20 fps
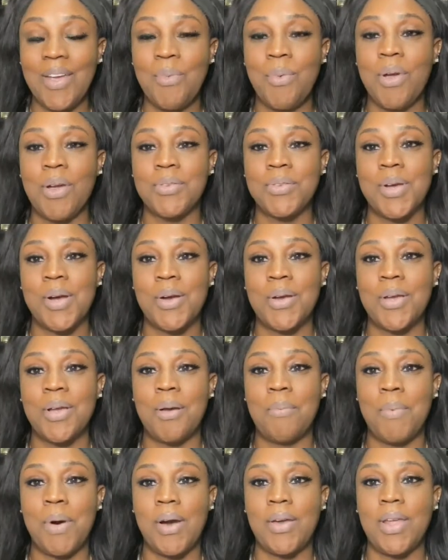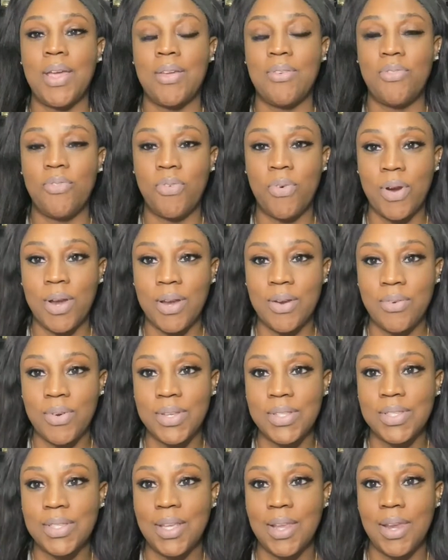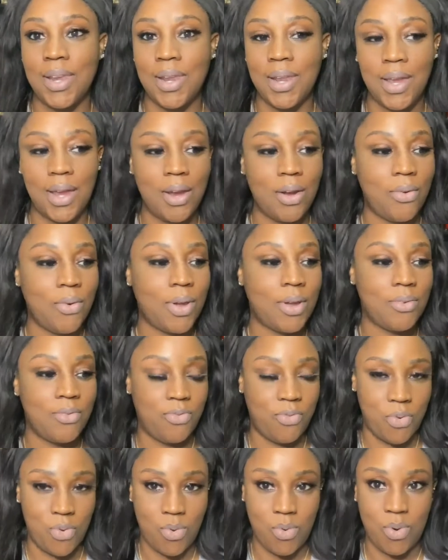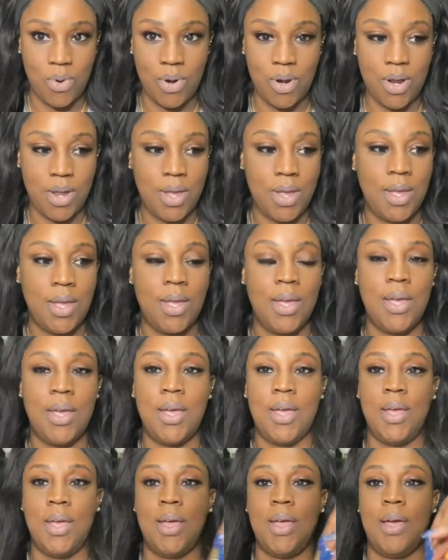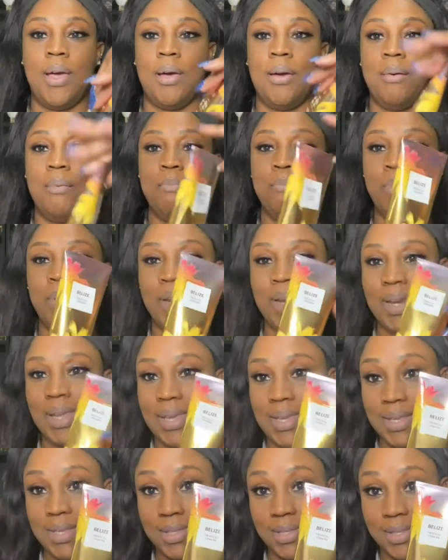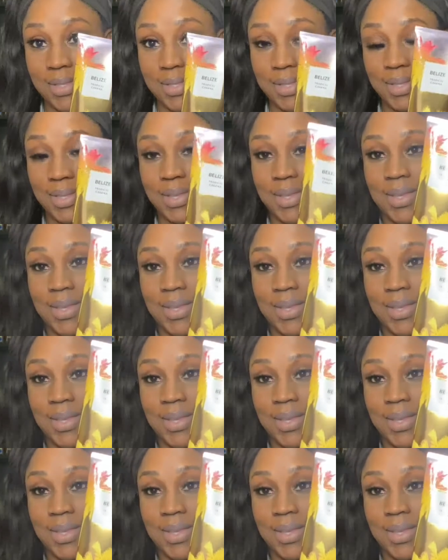we're talking about a fragrance layering for Belize.